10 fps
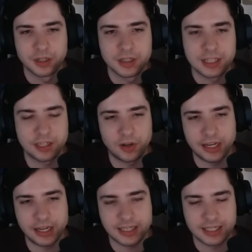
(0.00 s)

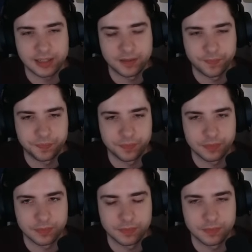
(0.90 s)
Snorlax,
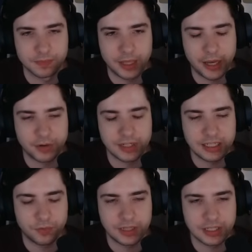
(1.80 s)
I don't see
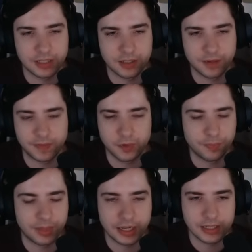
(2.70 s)
a reason we don't
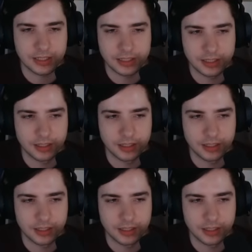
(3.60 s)
play it.